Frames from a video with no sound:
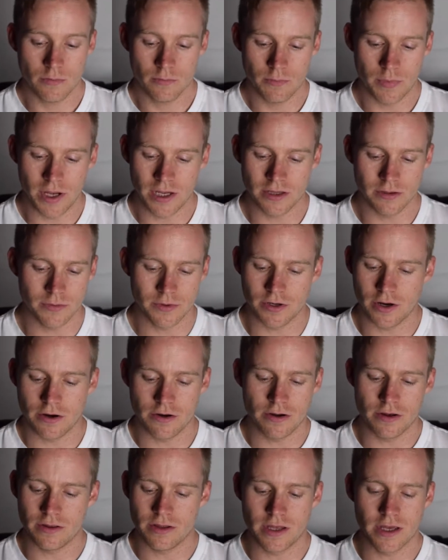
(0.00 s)
Being that we don't
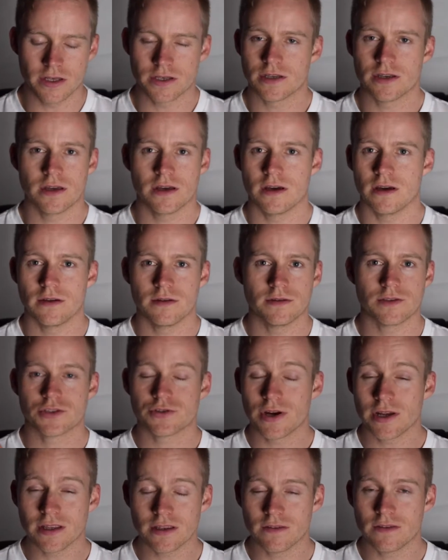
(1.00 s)
know the
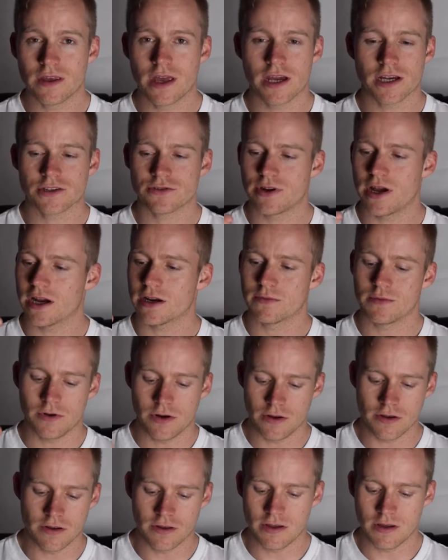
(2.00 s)
strength of the extract, we
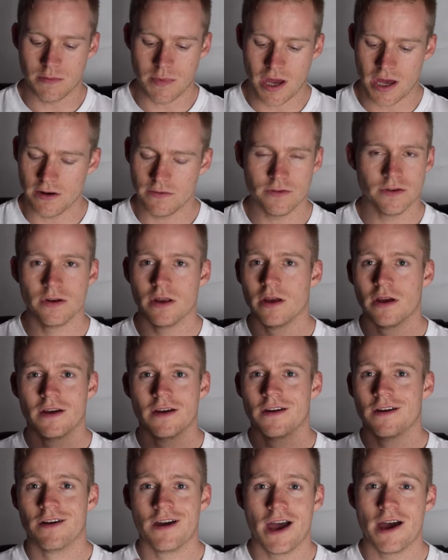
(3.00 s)
don't know the amount of it,
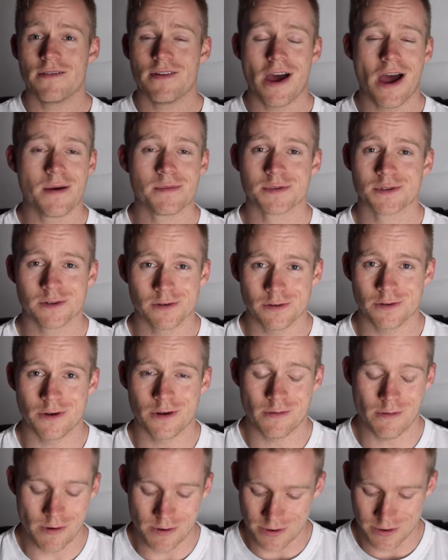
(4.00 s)
have absolutely
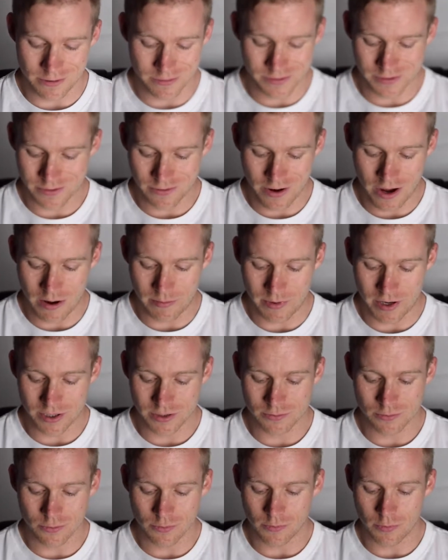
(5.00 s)
no idea as to how
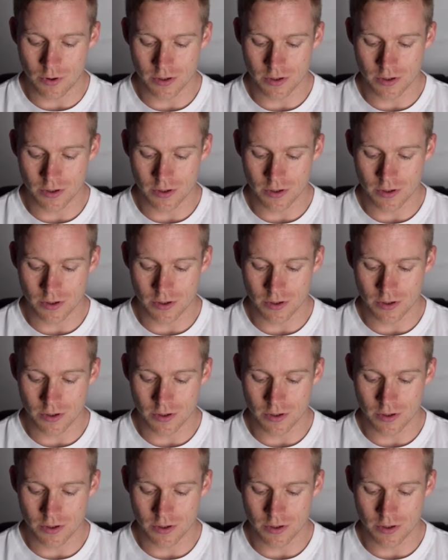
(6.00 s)
much could